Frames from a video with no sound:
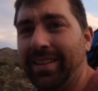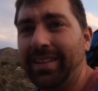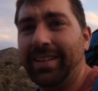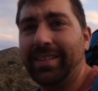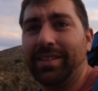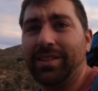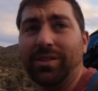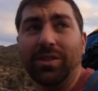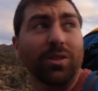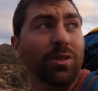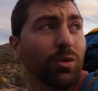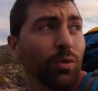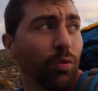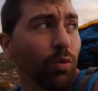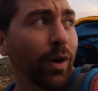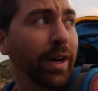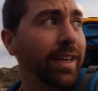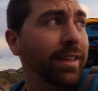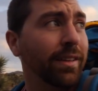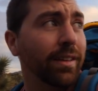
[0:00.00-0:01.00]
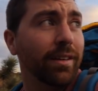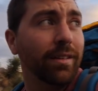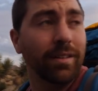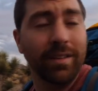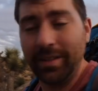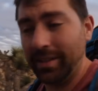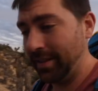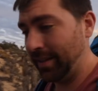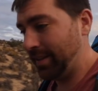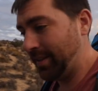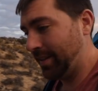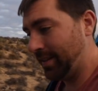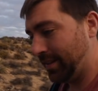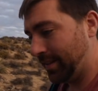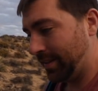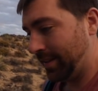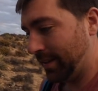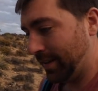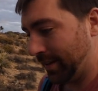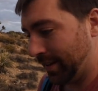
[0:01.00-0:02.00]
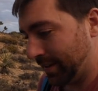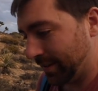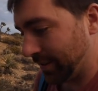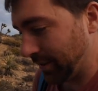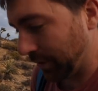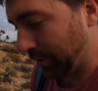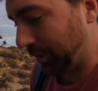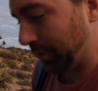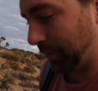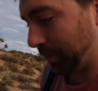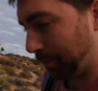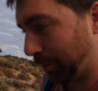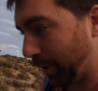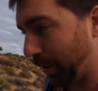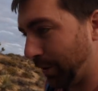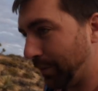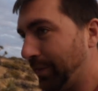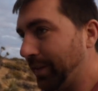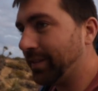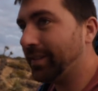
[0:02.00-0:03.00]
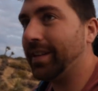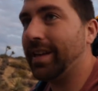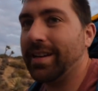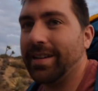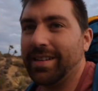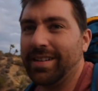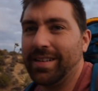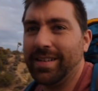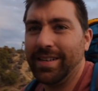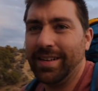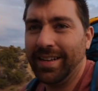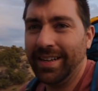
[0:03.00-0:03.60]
This is great though. It's a perfect setting.